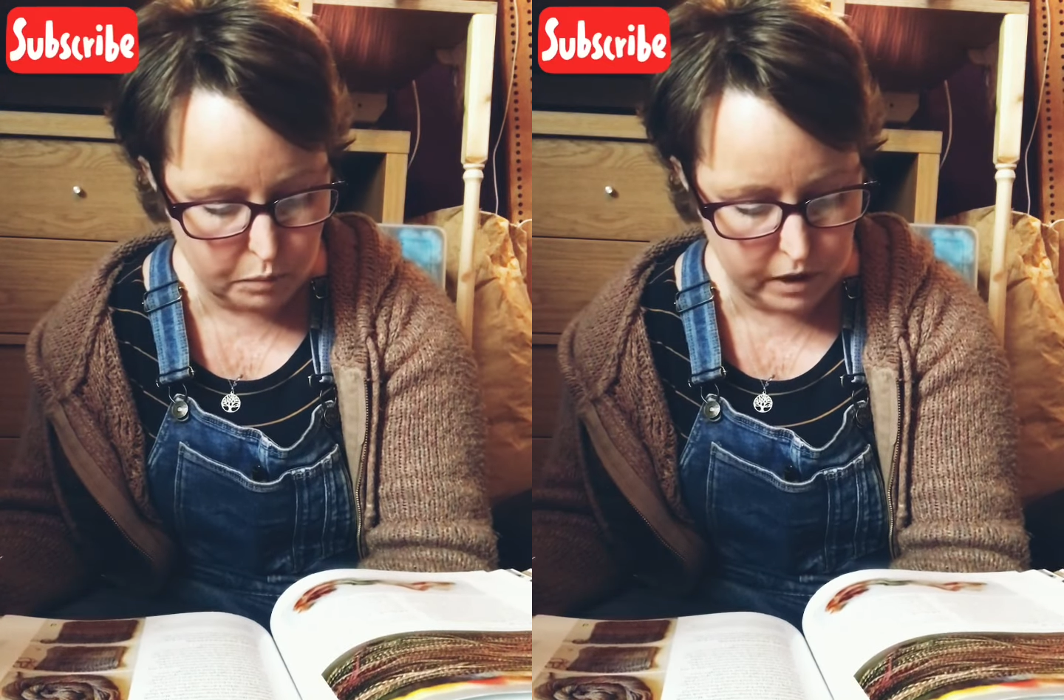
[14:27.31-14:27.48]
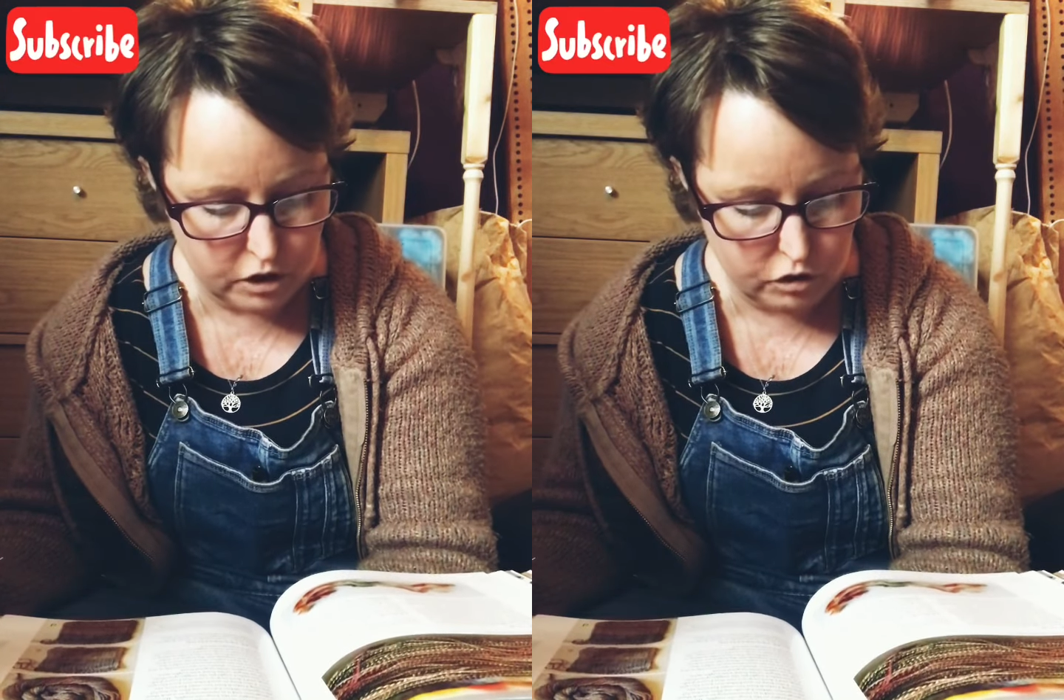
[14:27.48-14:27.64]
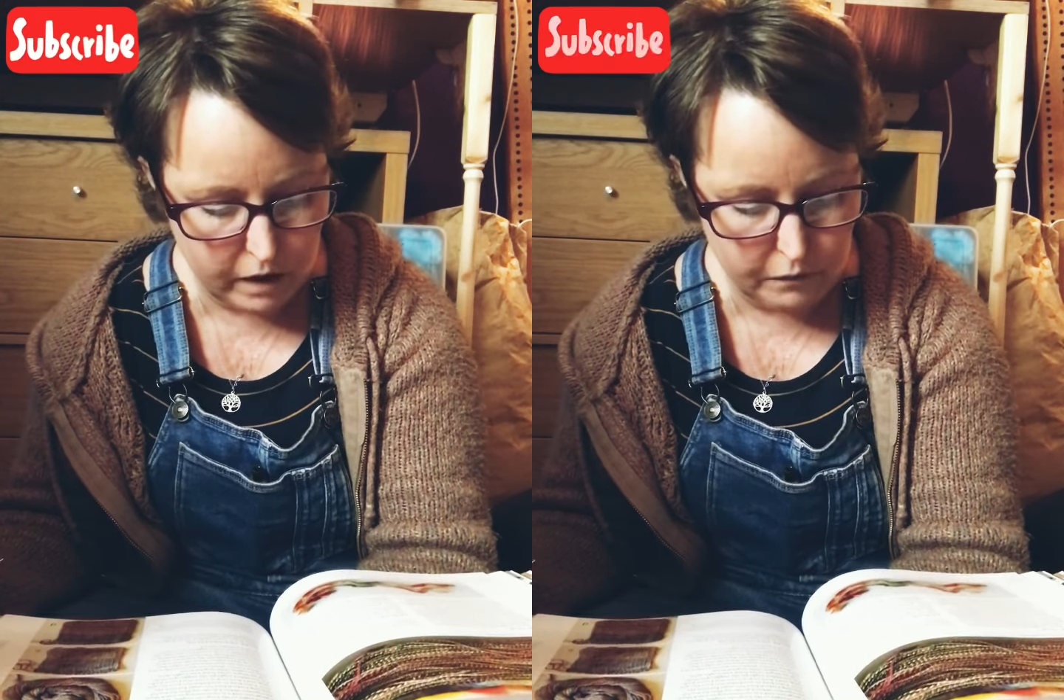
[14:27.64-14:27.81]

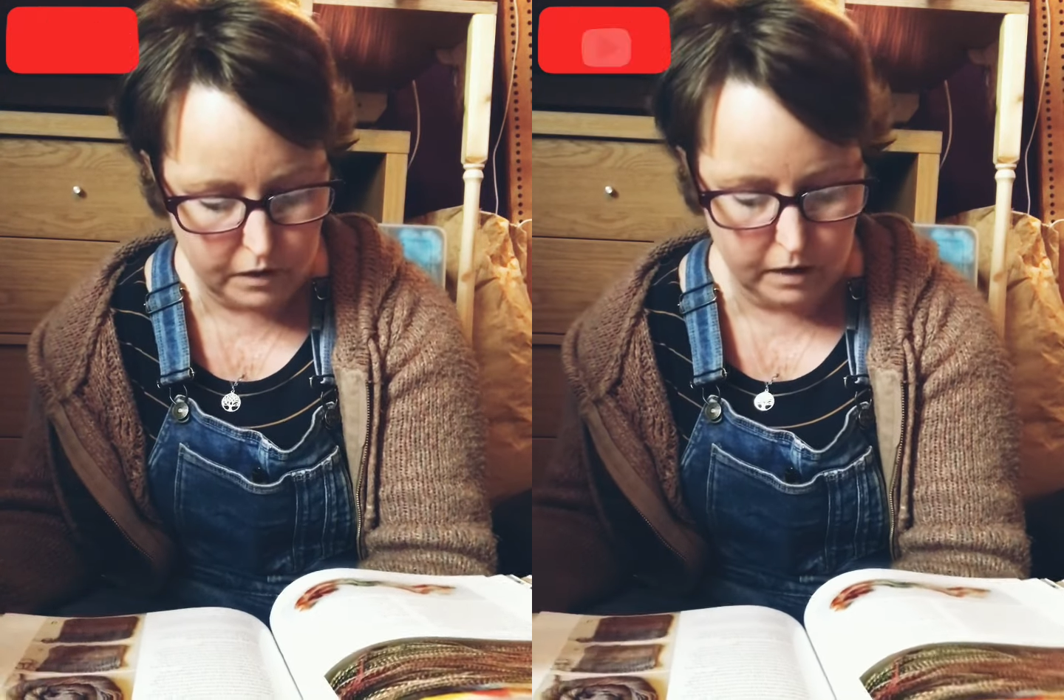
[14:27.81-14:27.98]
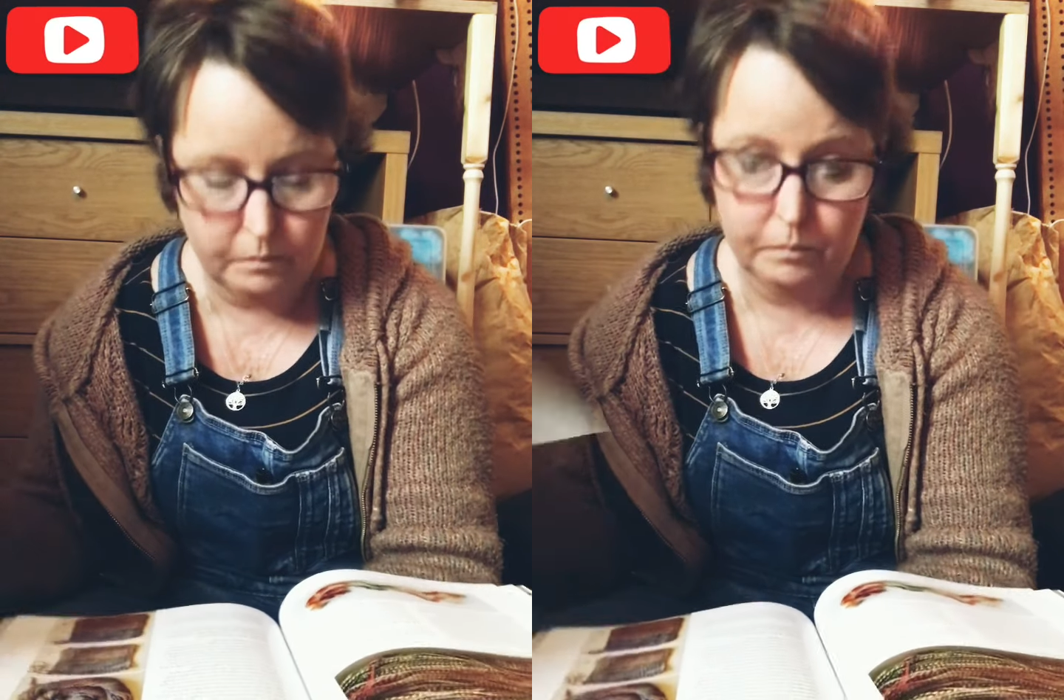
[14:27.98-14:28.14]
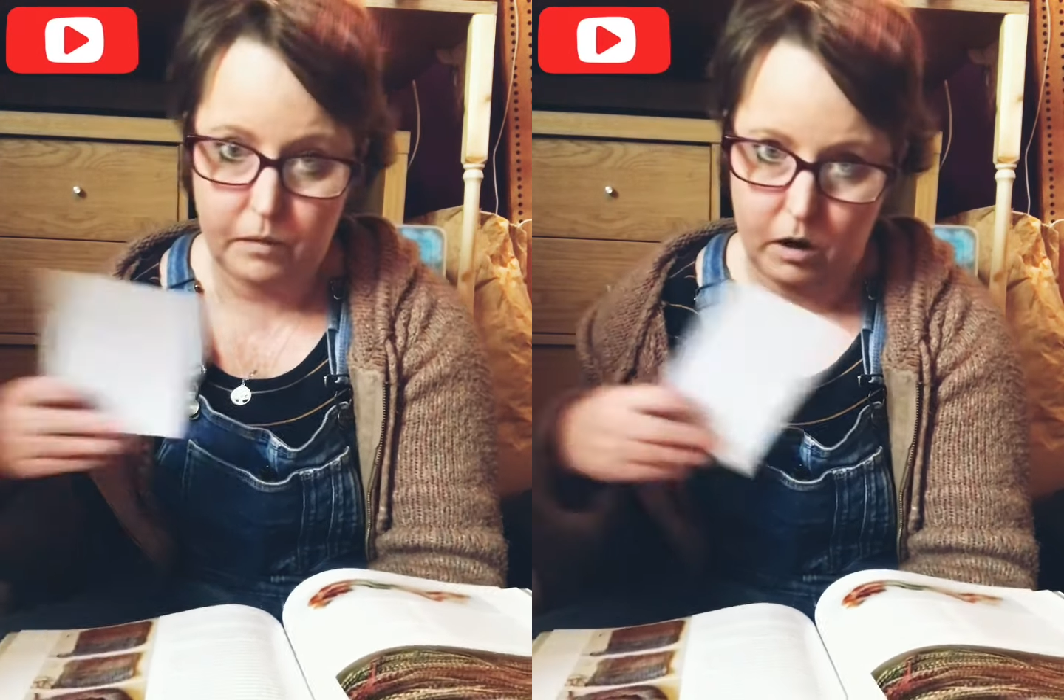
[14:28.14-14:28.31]

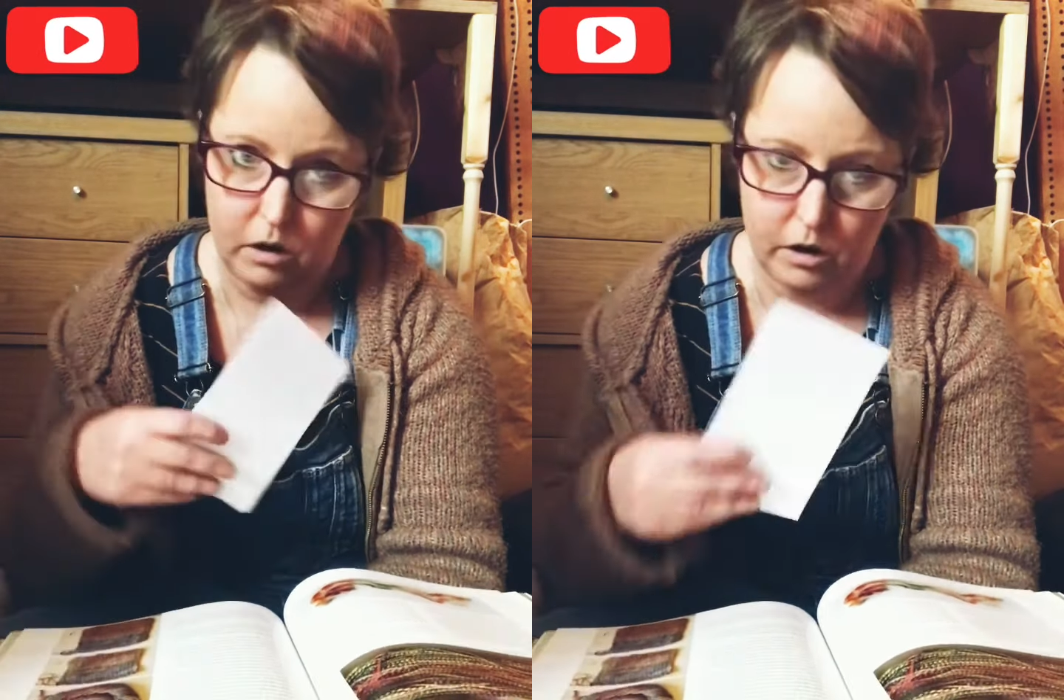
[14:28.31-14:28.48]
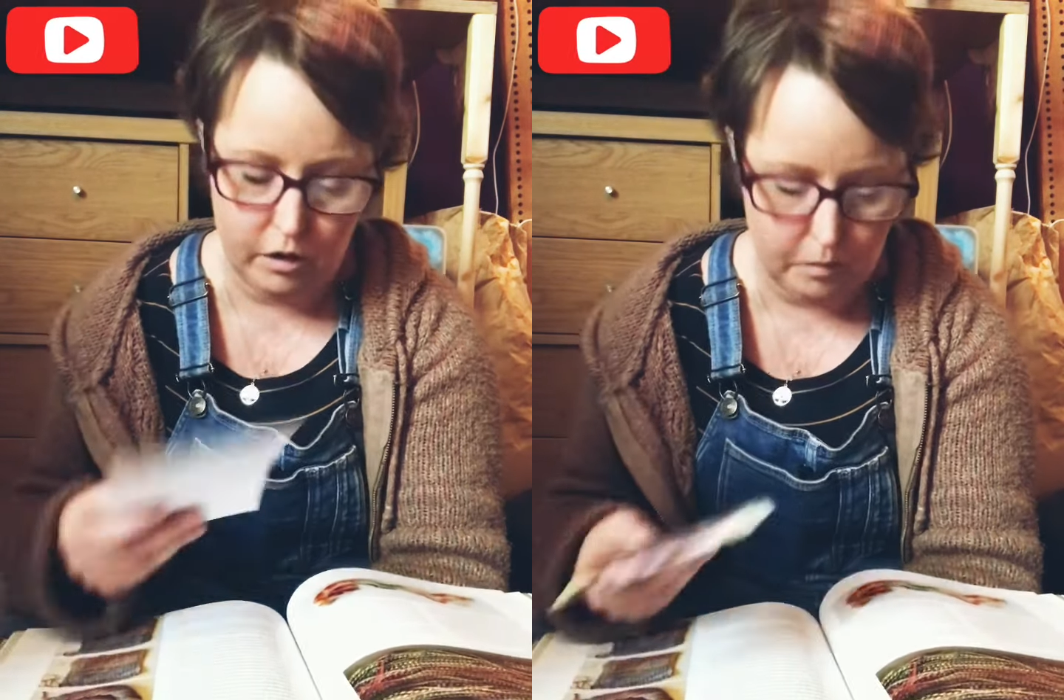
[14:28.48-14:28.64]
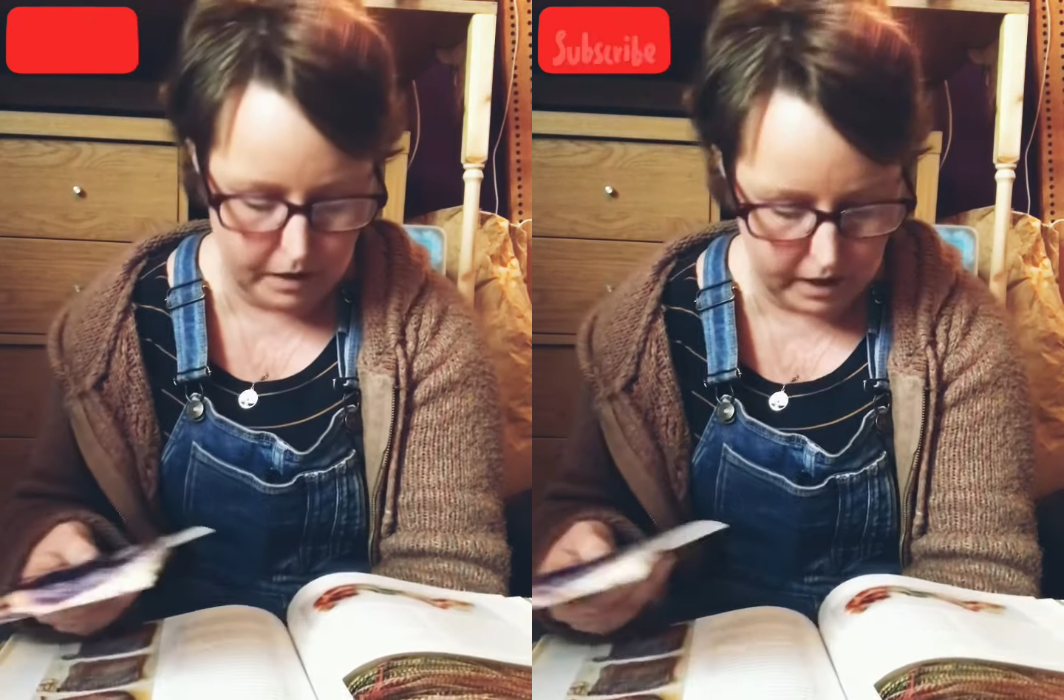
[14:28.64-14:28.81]
pre-drafting on
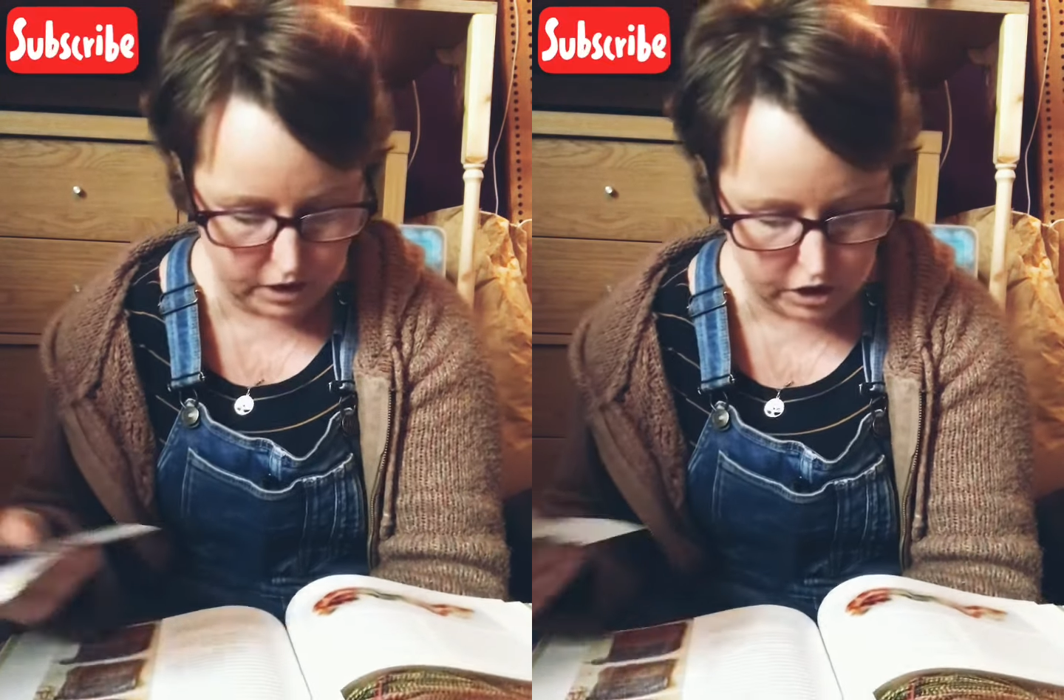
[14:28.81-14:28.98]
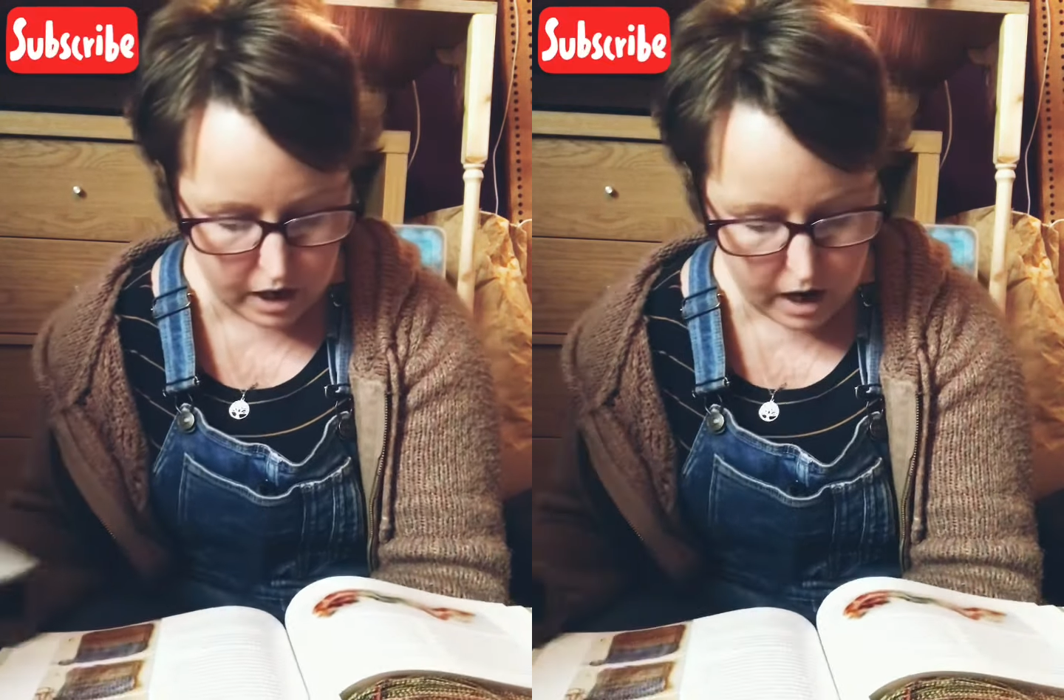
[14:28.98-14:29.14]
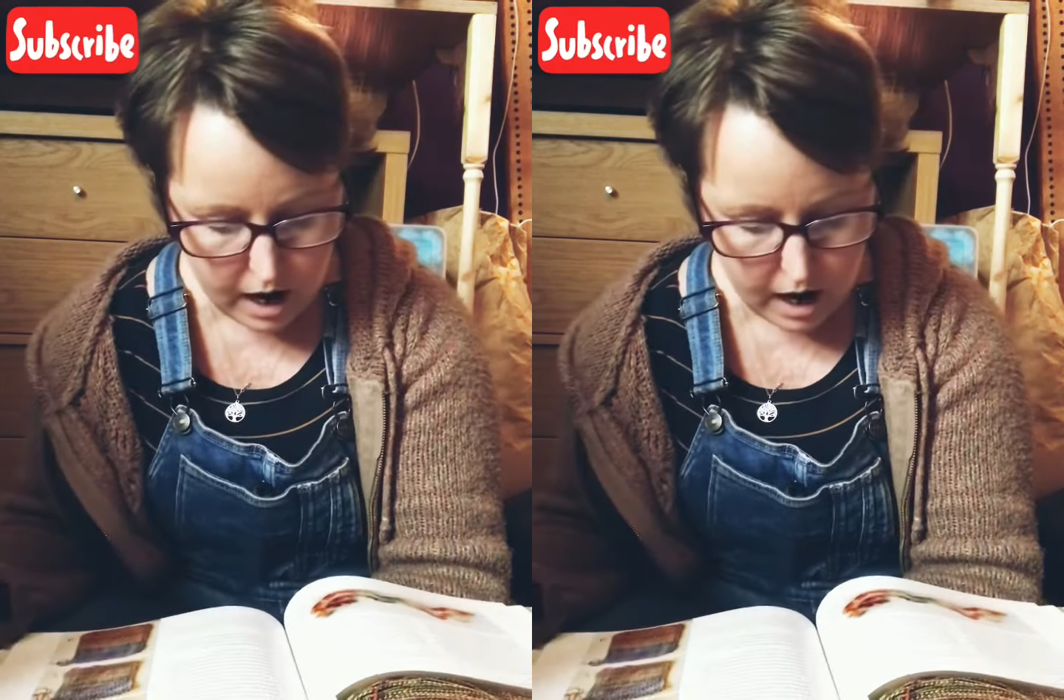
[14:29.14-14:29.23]
another page,